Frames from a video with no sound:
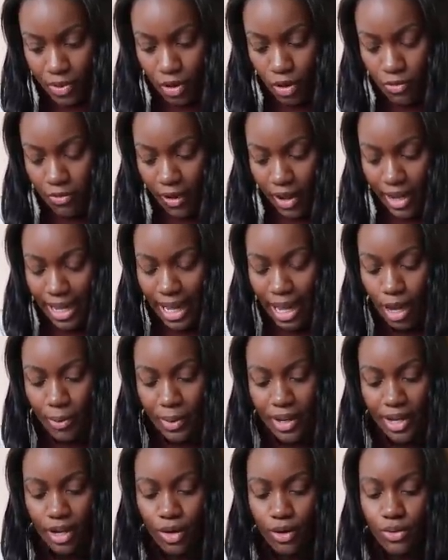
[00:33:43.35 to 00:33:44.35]
of like how
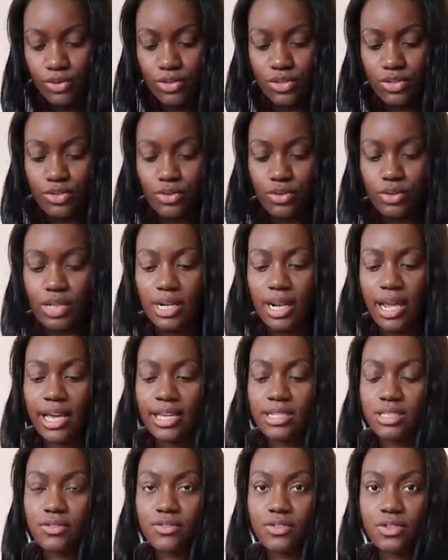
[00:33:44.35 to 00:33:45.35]
it goes through the
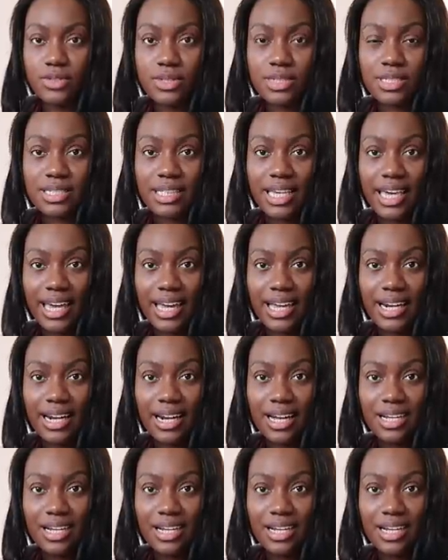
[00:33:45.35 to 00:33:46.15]
layers of your skin.